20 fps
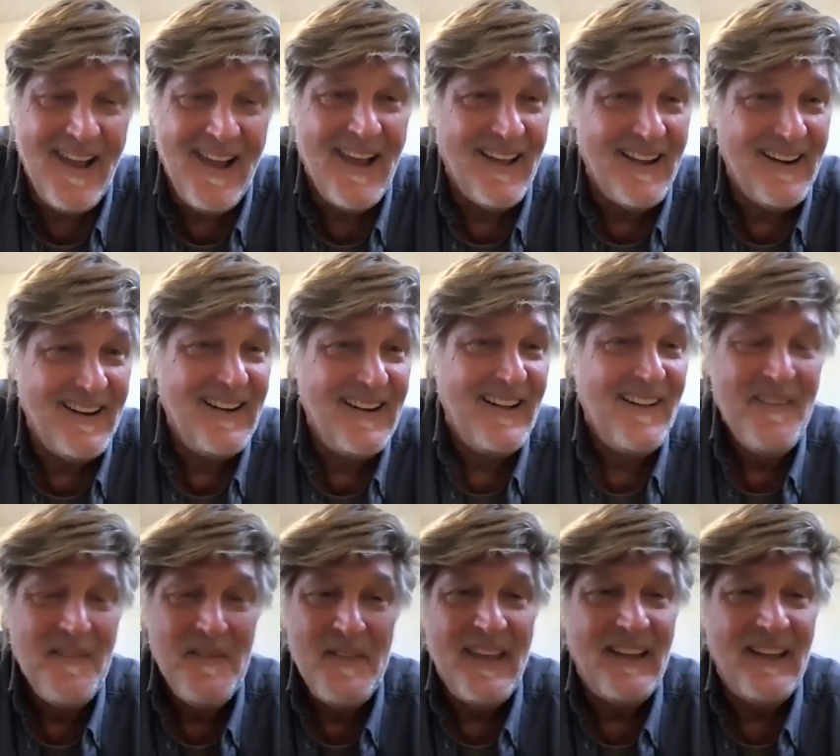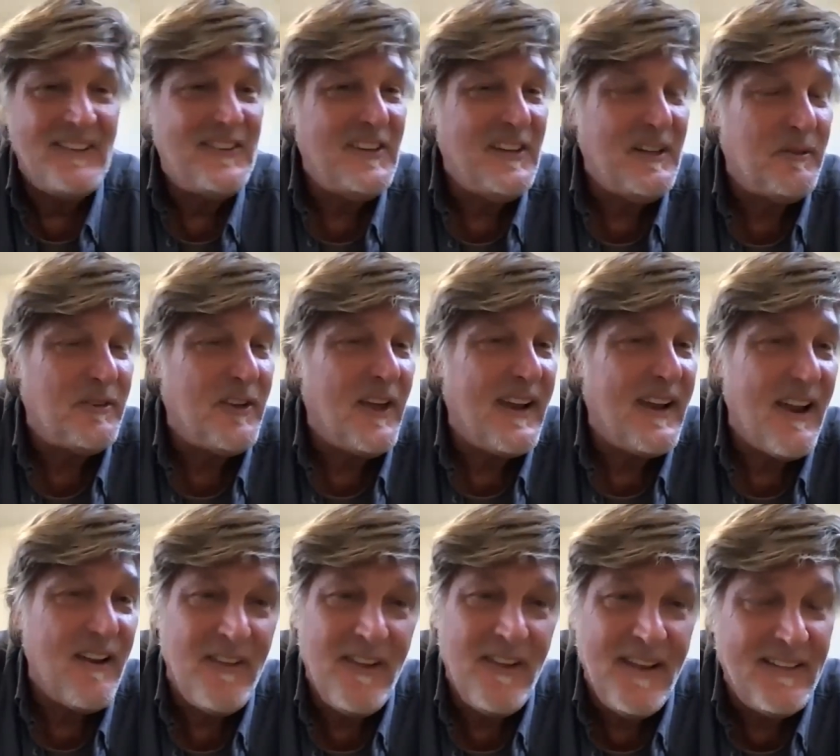And it seems like
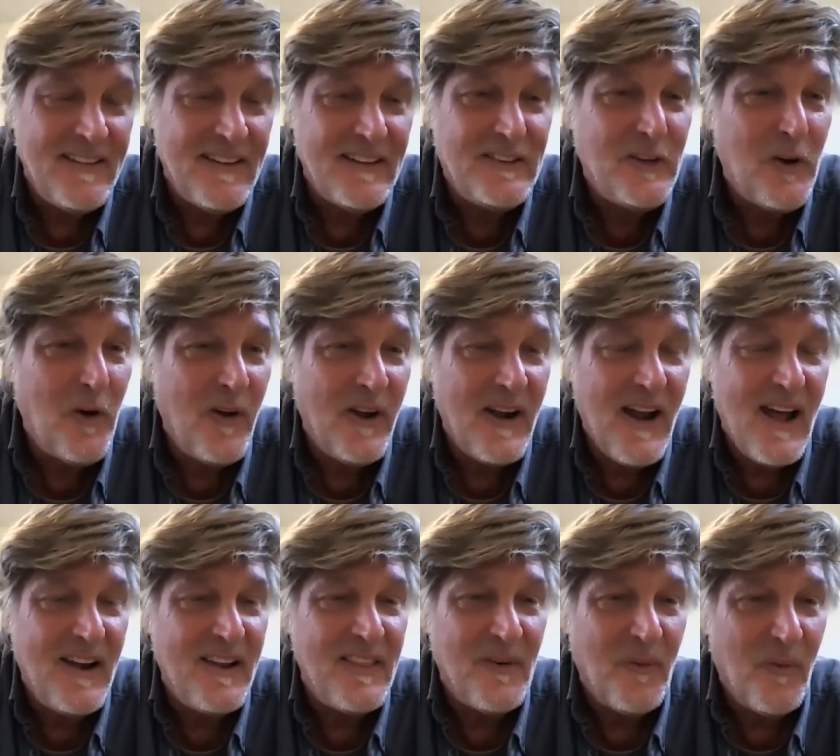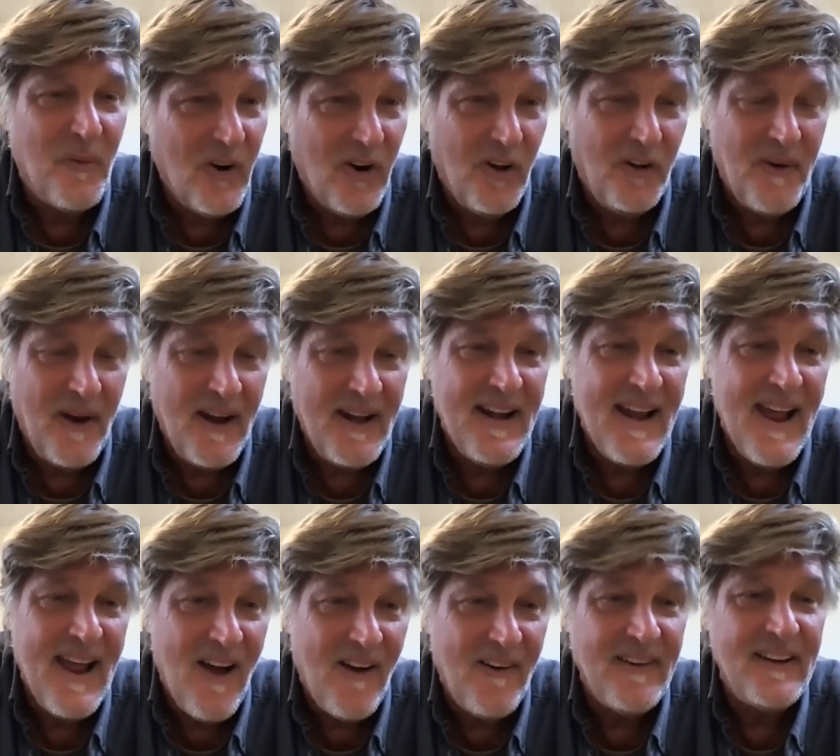everything that's going on in the world right
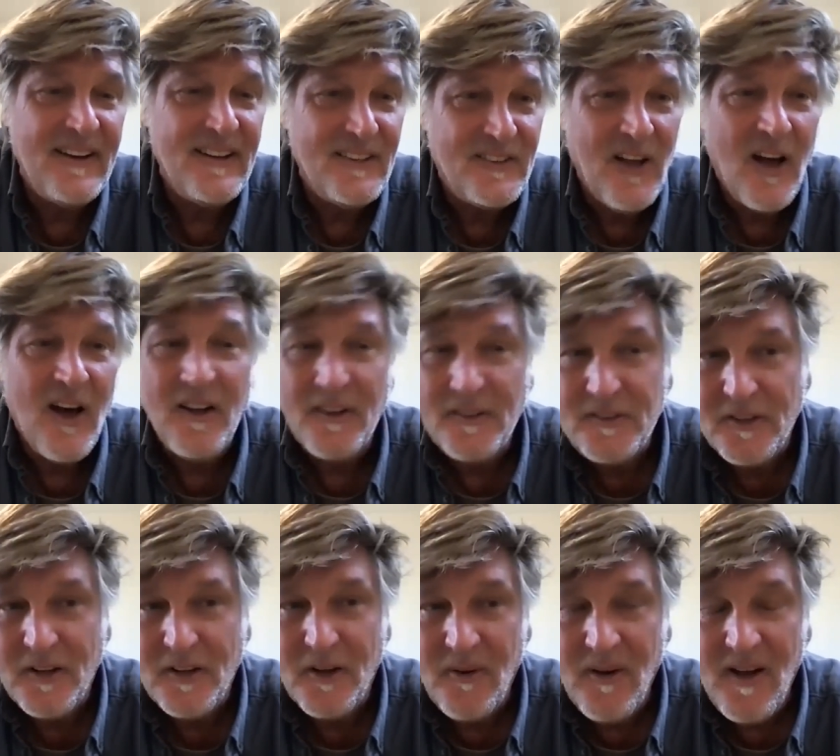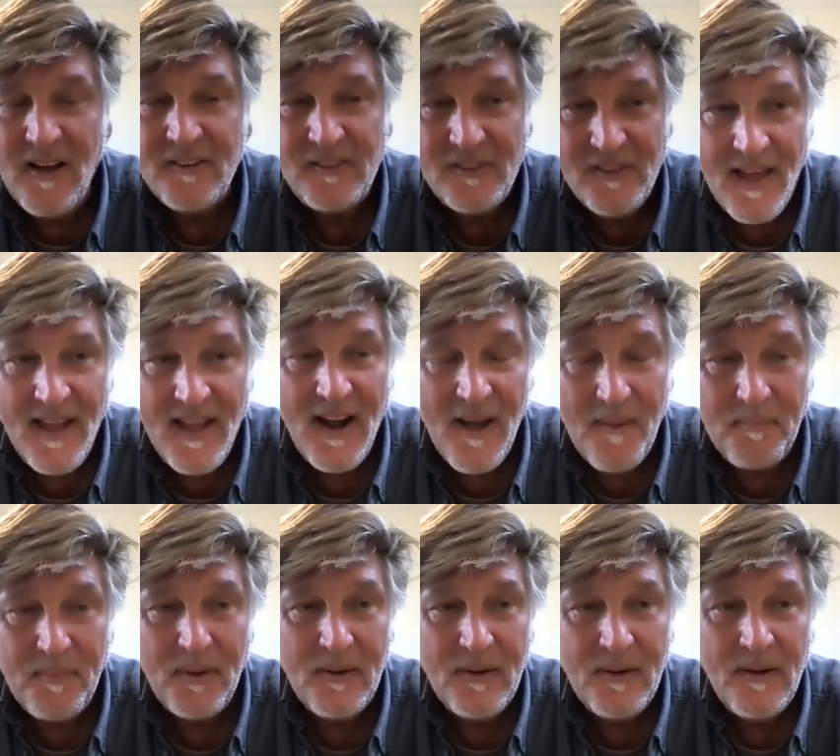now is also a
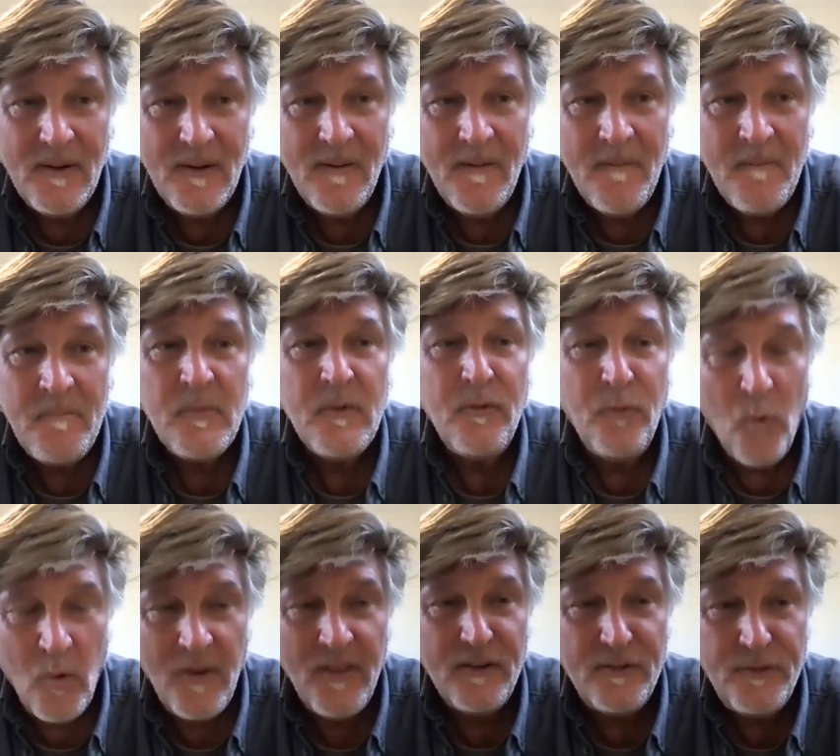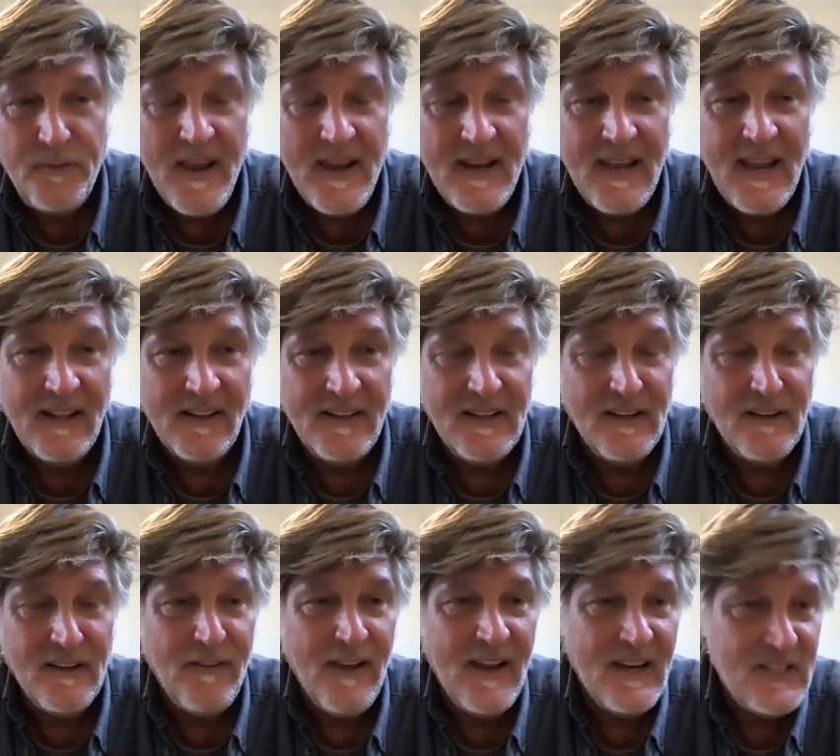setup for this fake alien
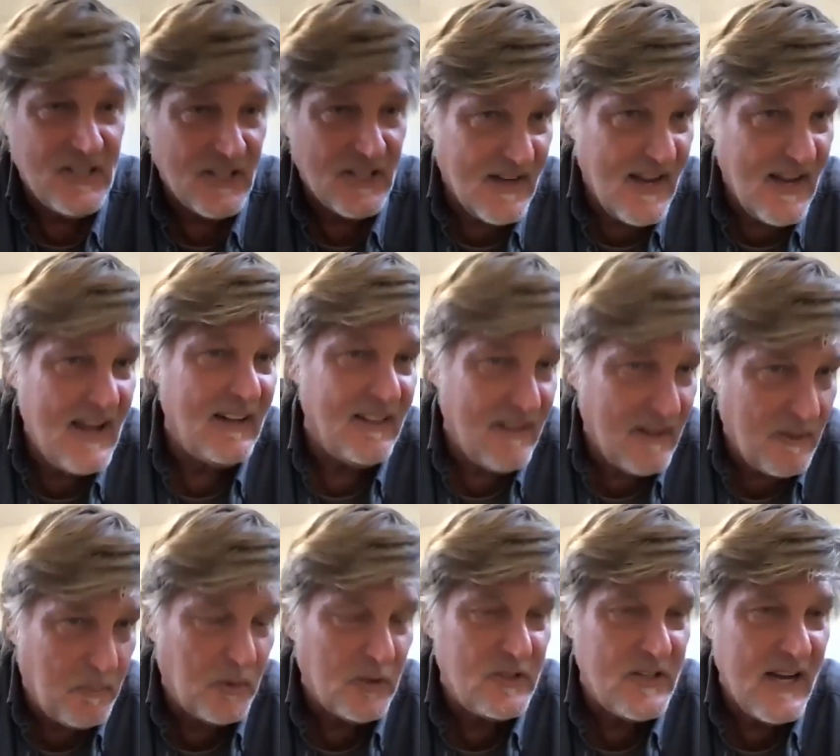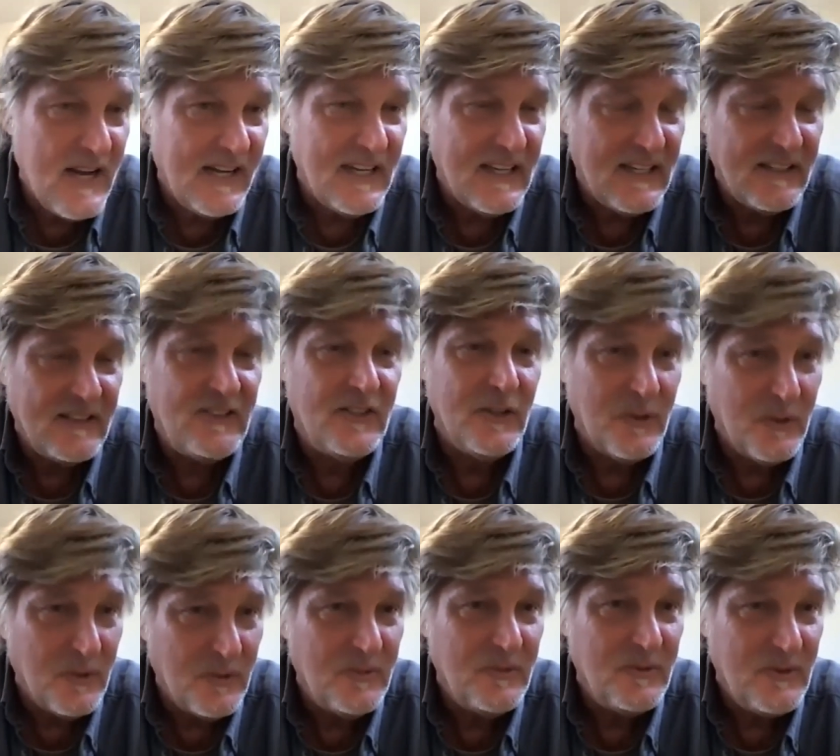invasion, anything pertaining
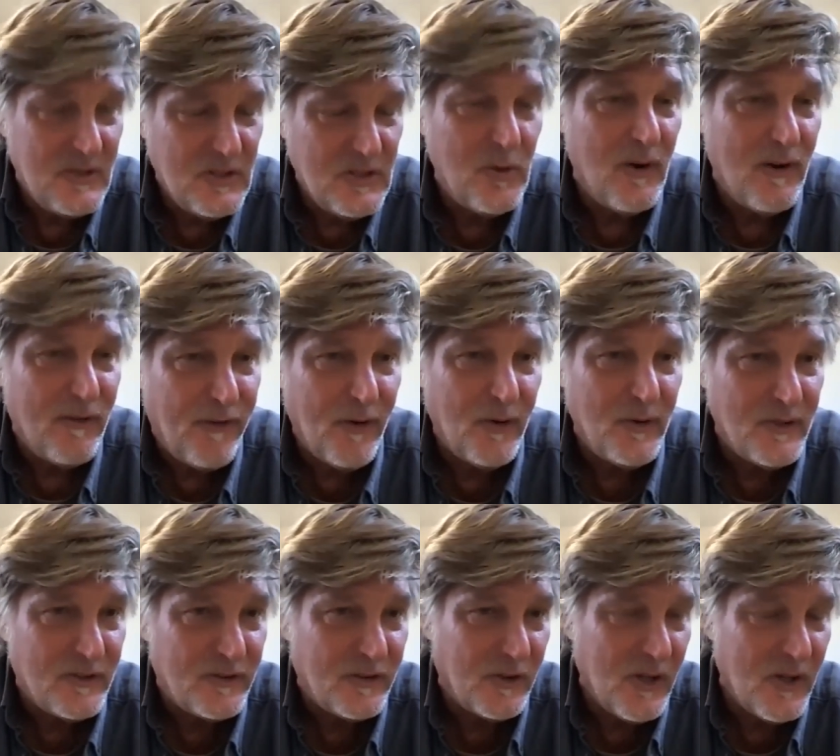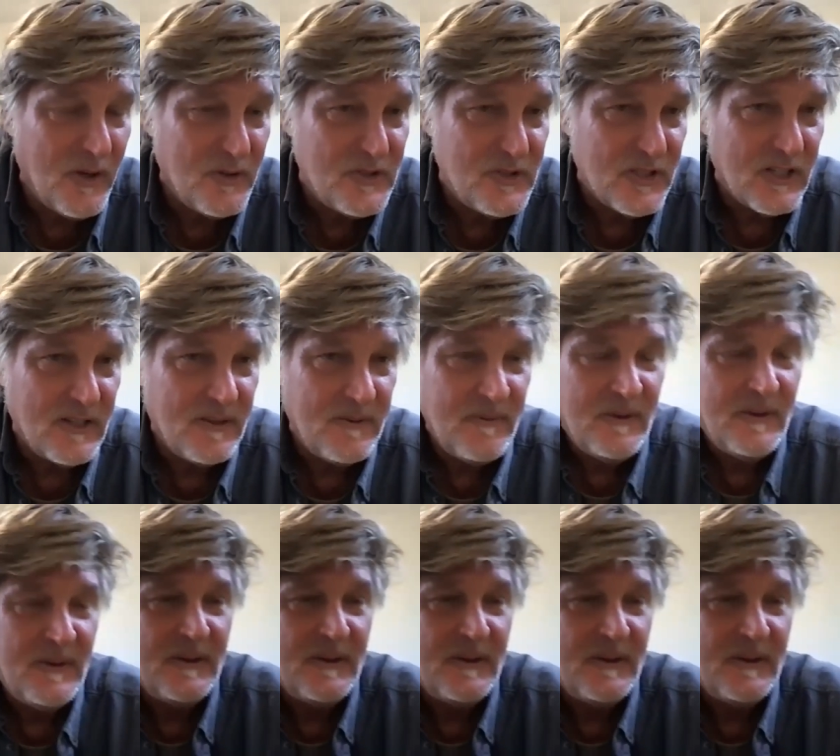to UFO disclosure,